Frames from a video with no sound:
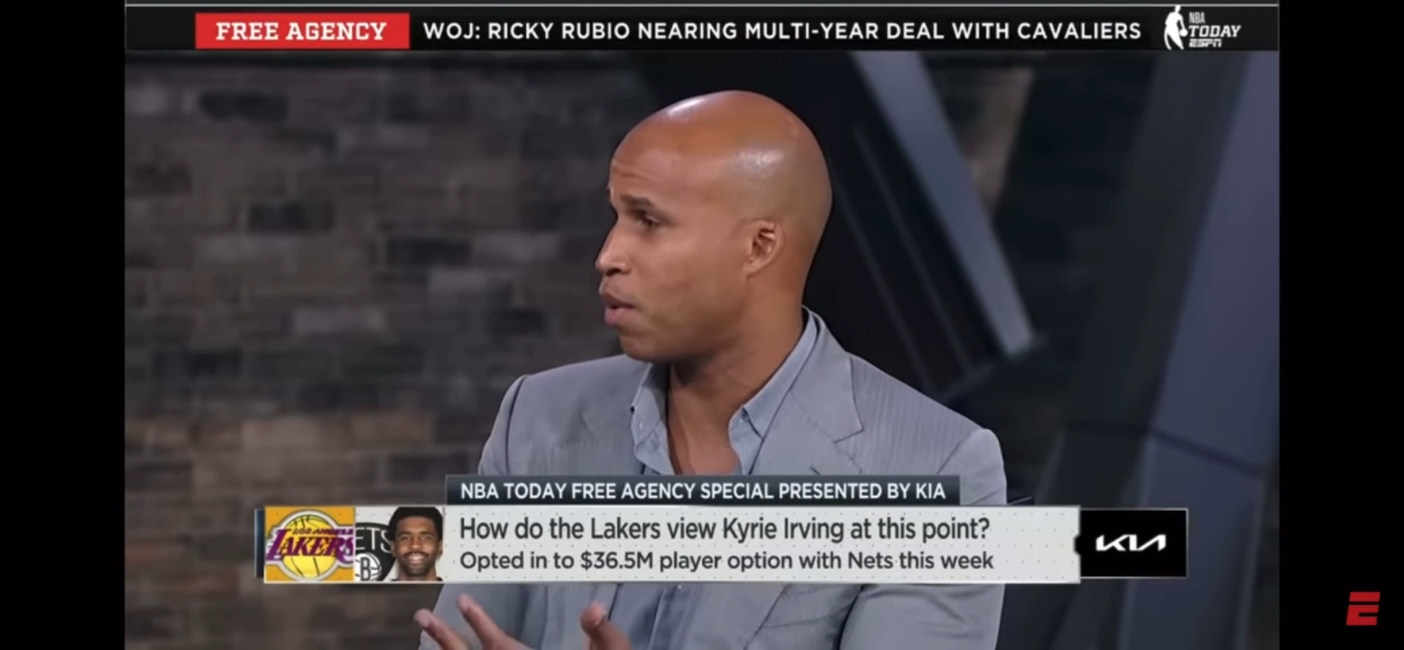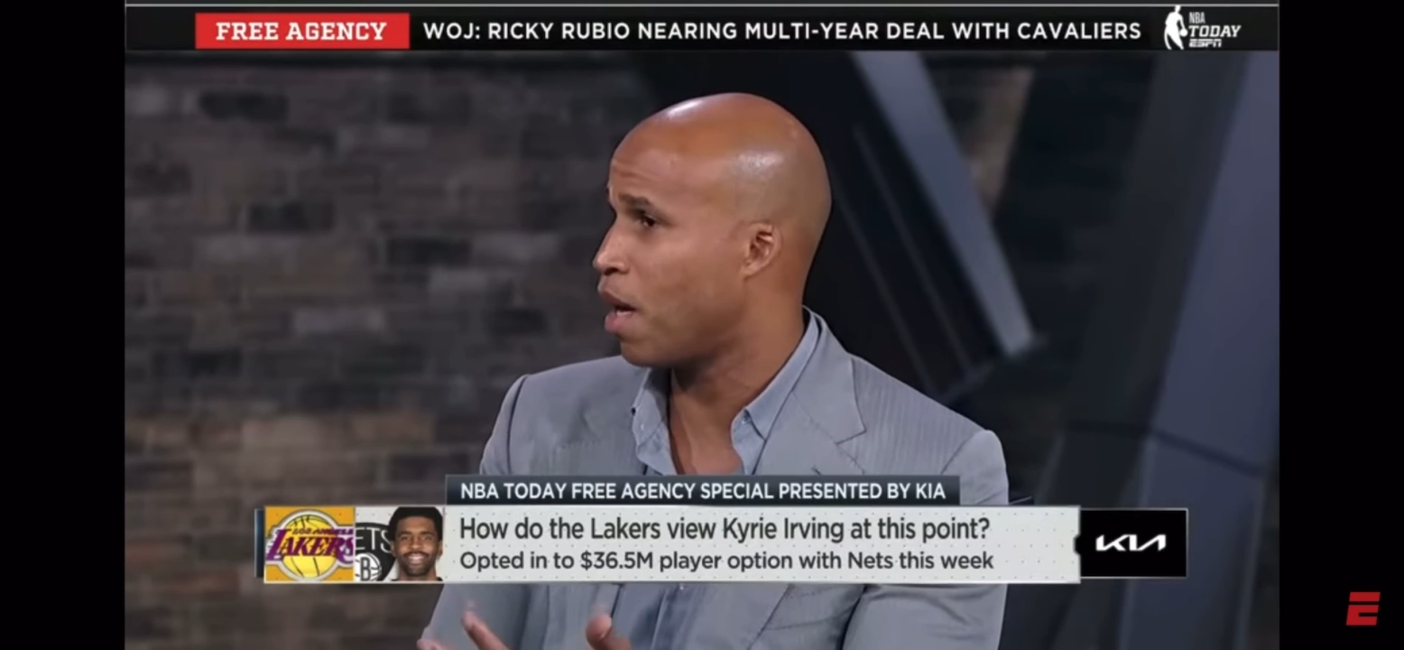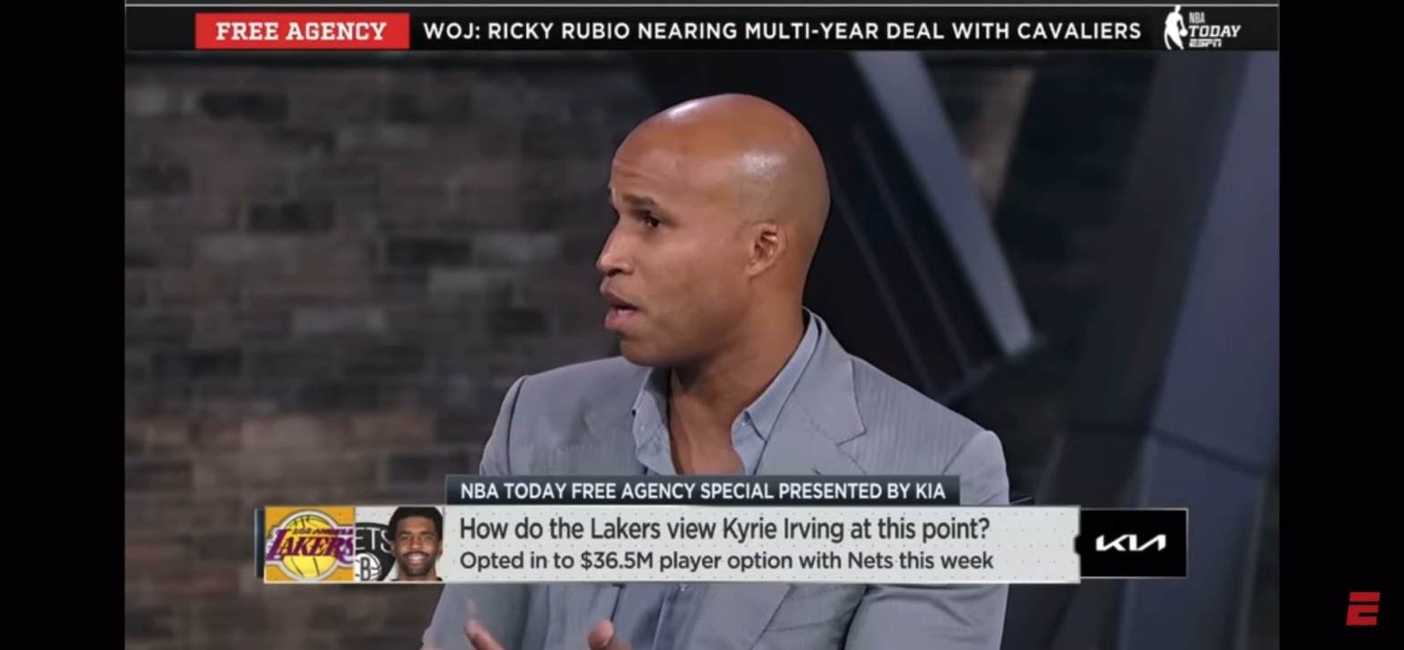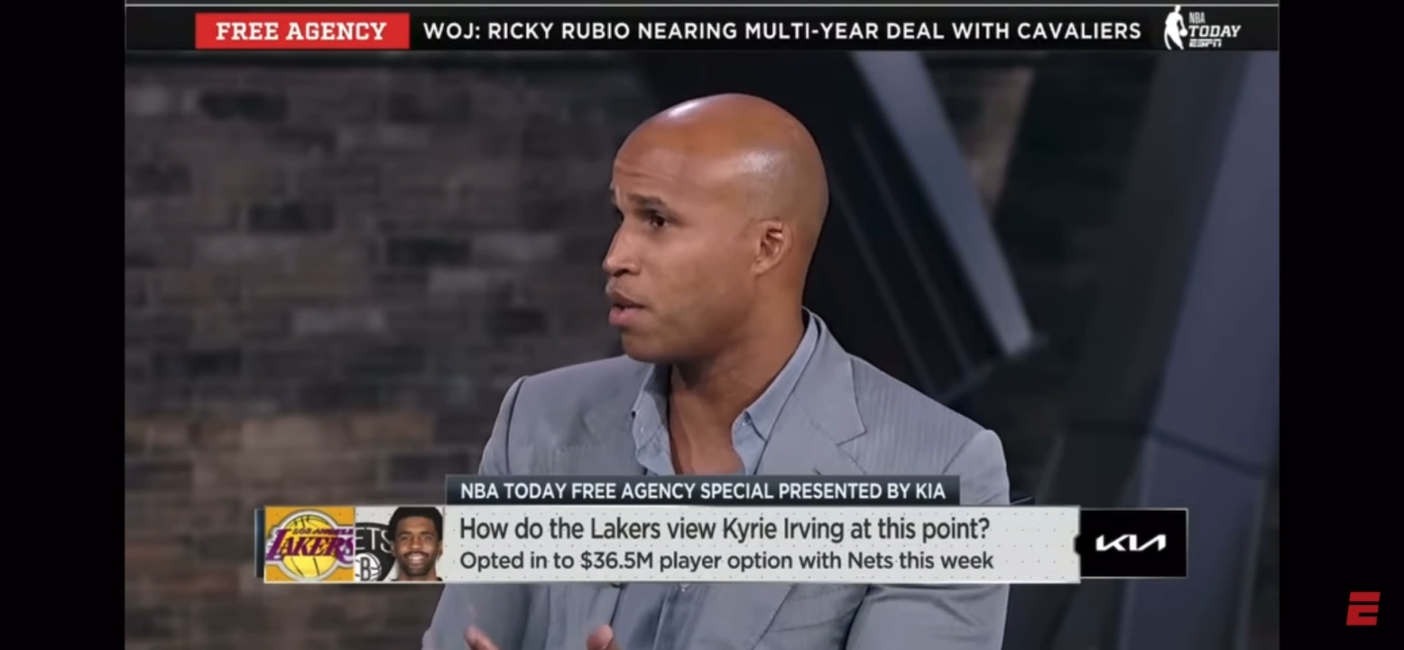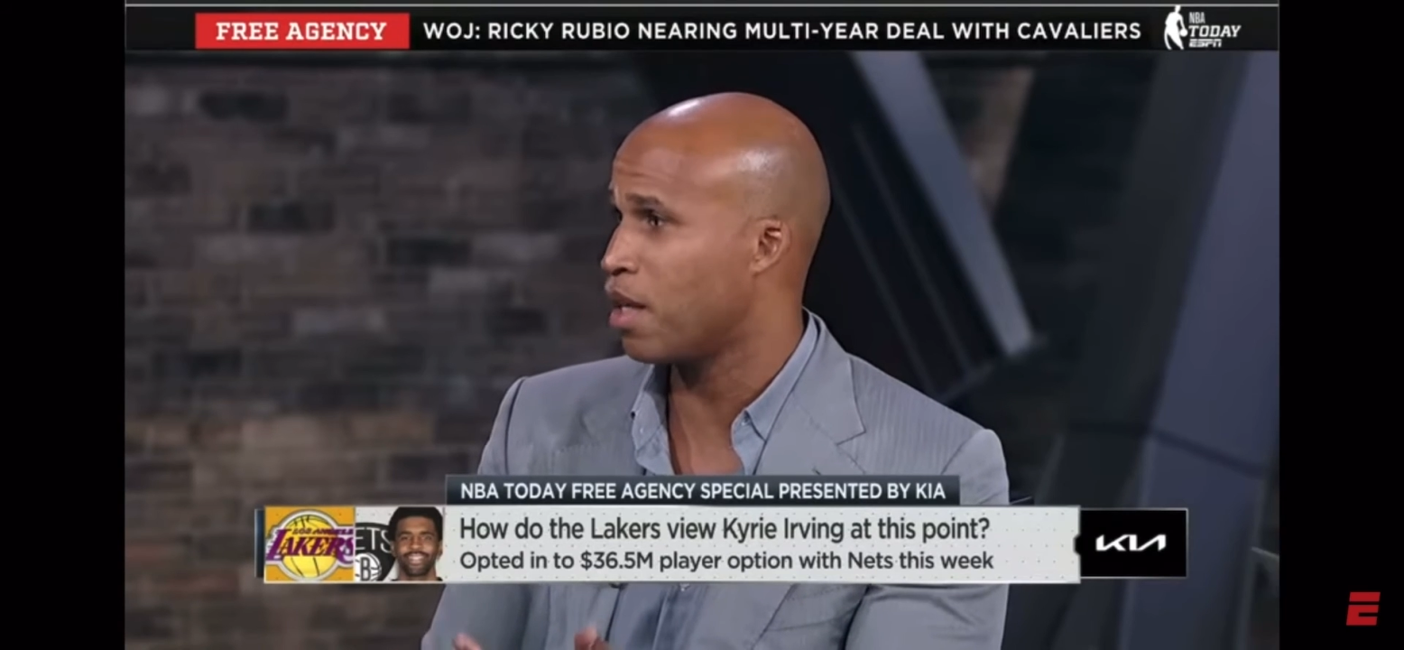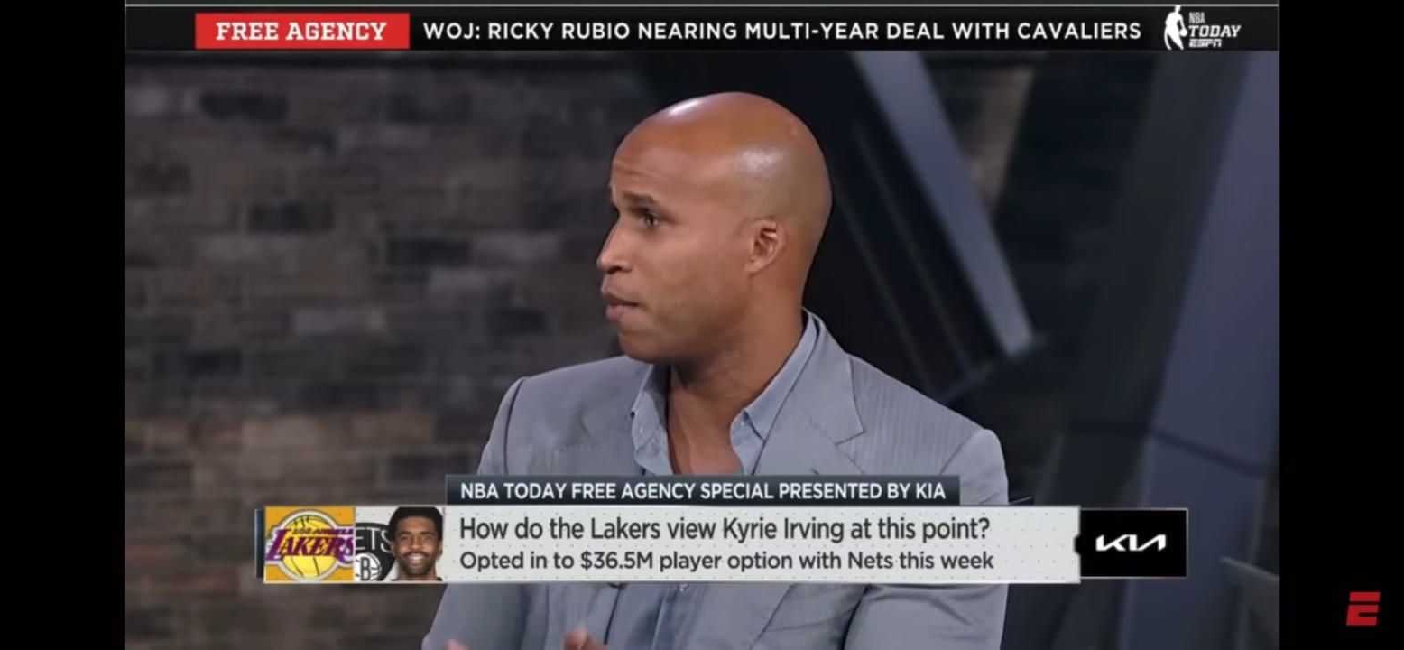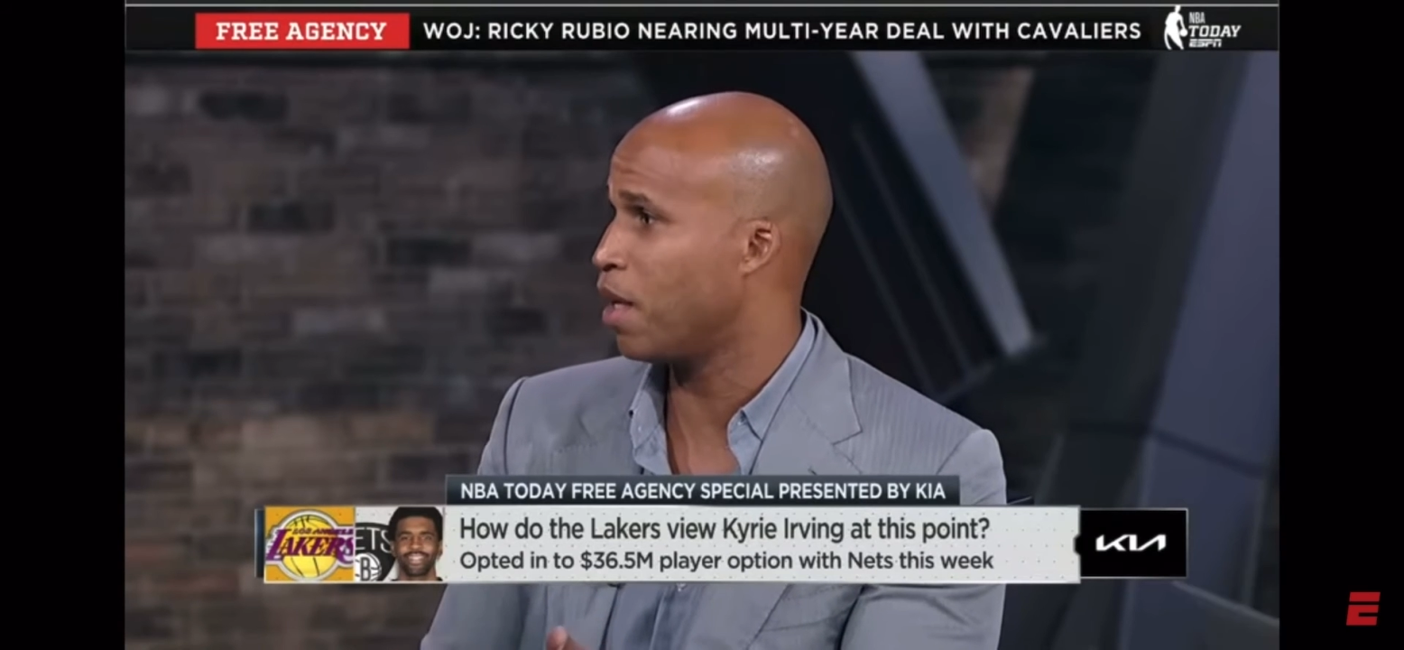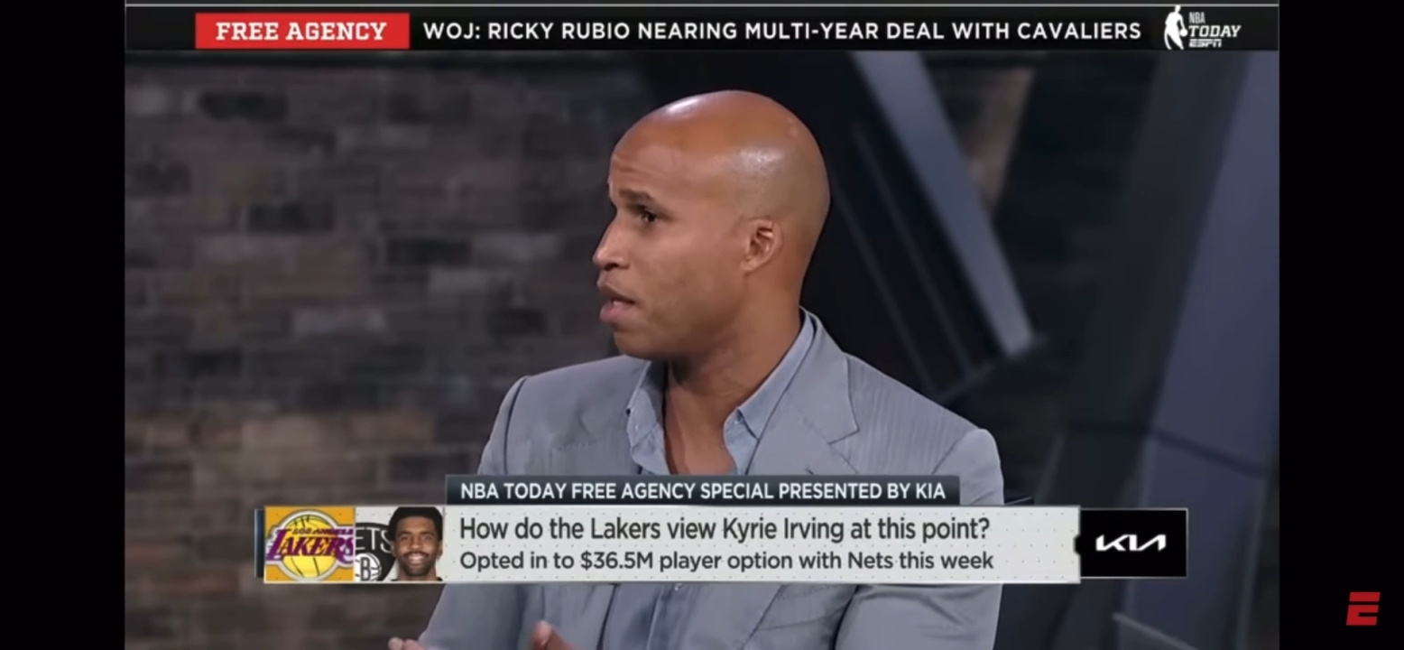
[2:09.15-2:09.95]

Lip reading: Toronto team